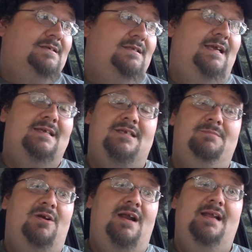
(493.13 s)
disc
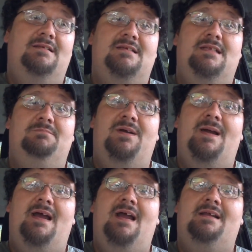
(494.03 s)
brakes in the
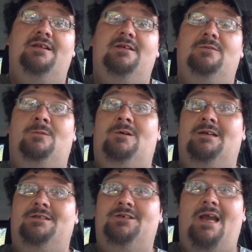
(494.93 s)
back, you're gonna
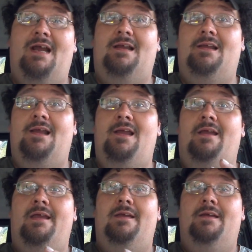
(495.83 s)
want to check
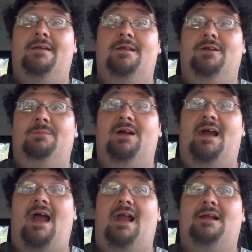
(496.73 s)
your
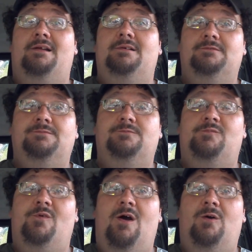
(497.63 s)
back
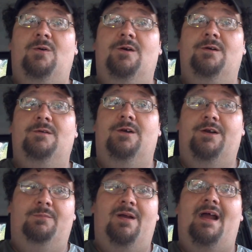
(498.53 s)
rotor,
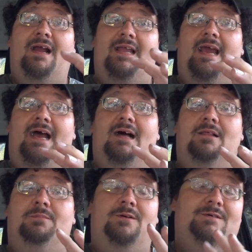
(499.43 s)
or your back
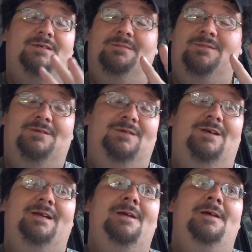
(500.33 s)
calipers, I'm
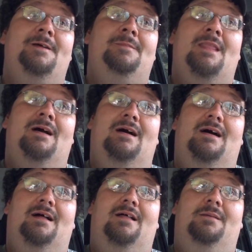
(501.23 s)
sorry,
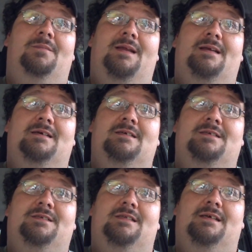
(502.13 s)

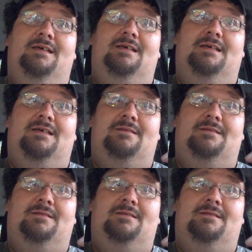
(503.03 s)
because the